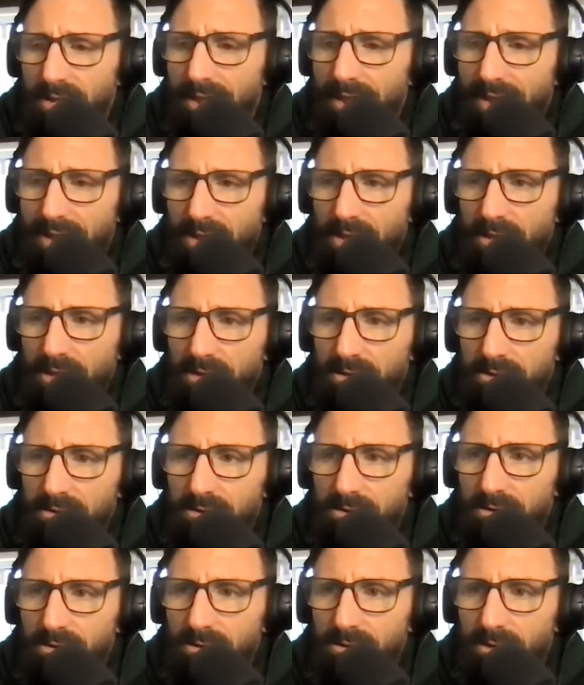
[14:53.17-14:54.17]

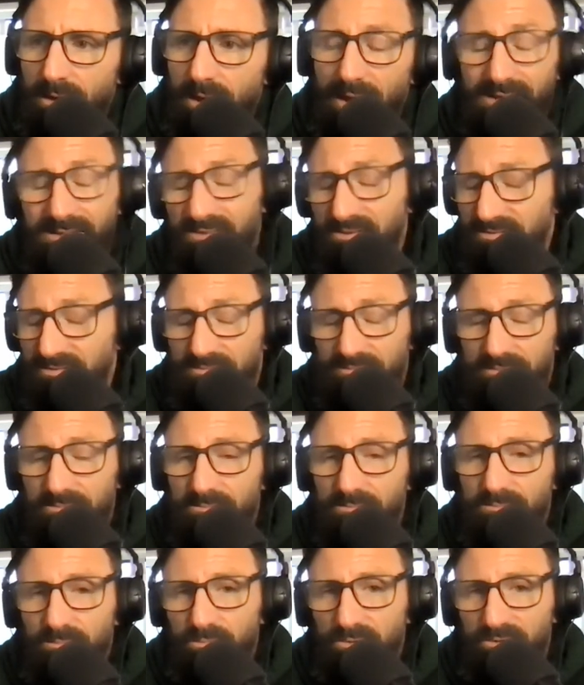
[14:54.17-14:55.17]
And I just
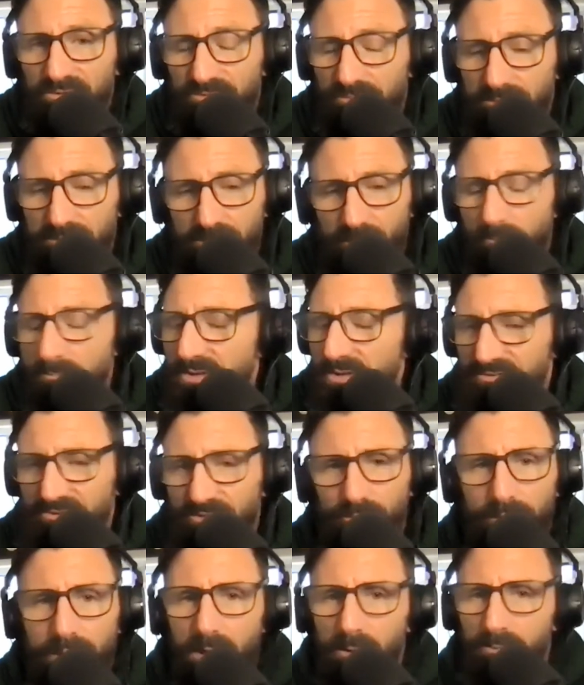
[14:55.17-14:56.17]
was,
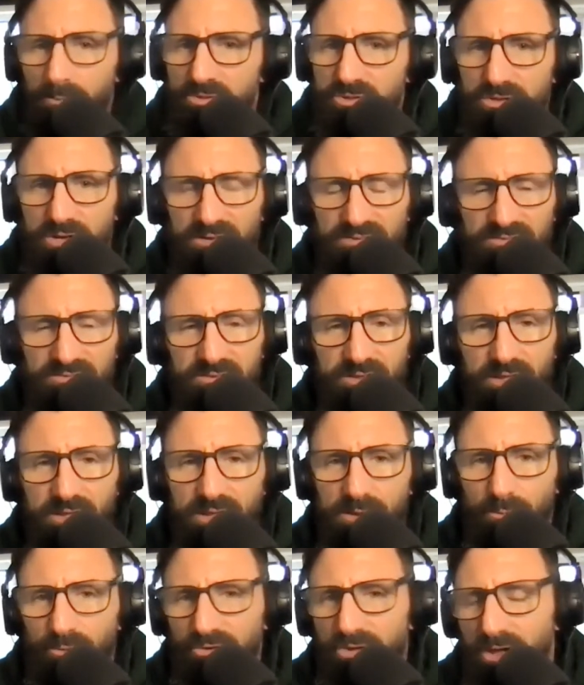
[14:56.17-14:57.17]
messing around with
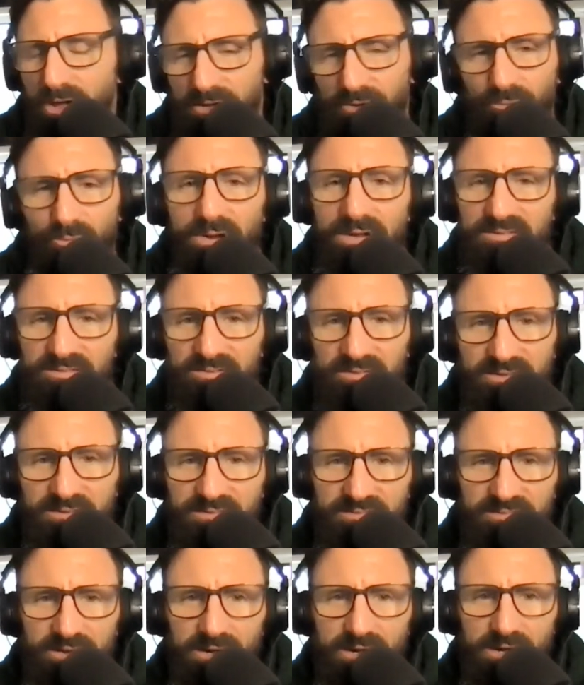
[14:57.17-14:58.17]
Justin and we're talking wrestling
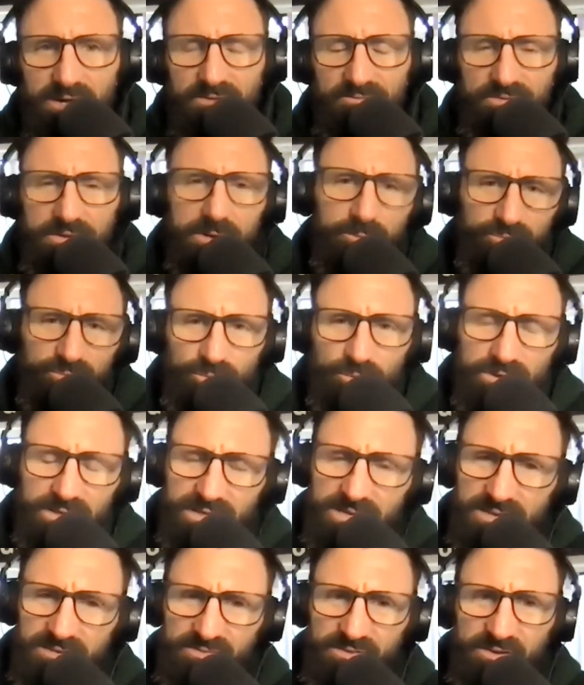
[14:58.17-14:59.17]
stuff and it was really
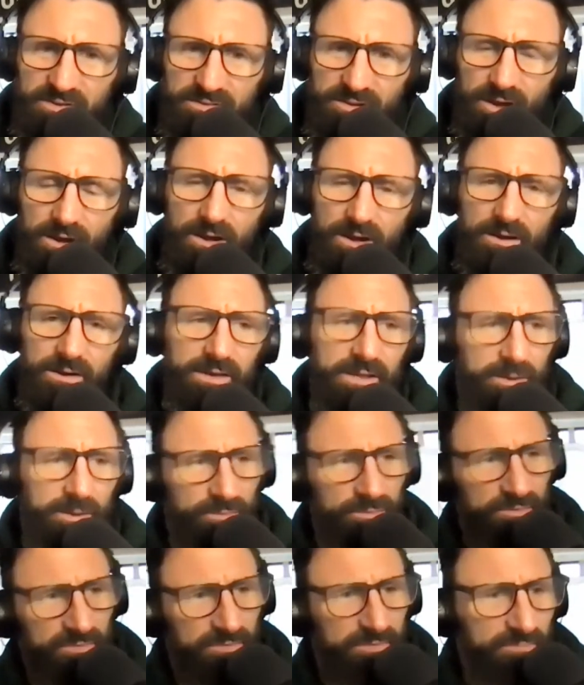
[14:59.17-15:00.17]
easy to talk and it
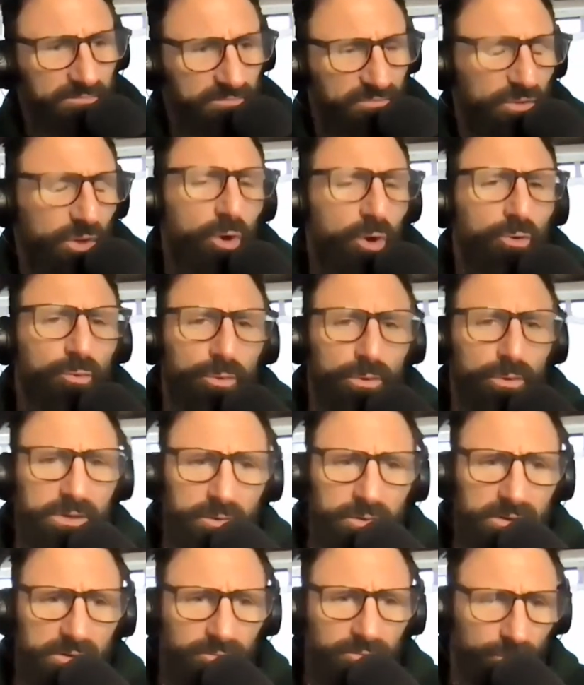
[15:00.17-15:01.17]
was flowed
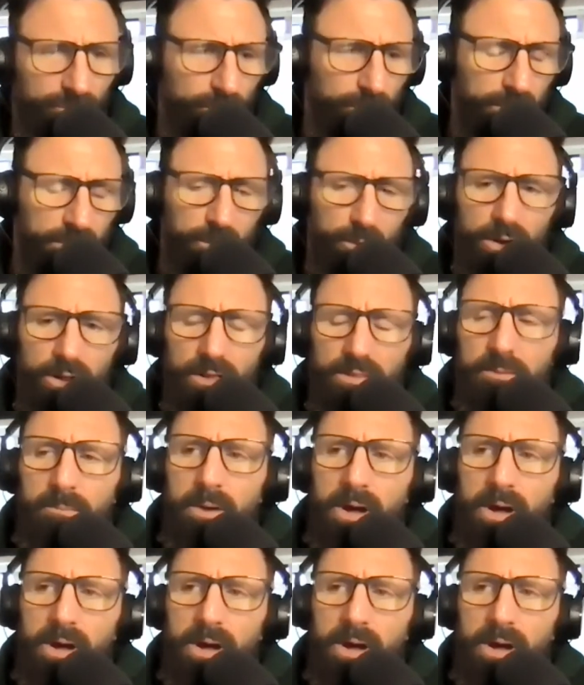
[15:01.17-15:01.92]
really, really well on the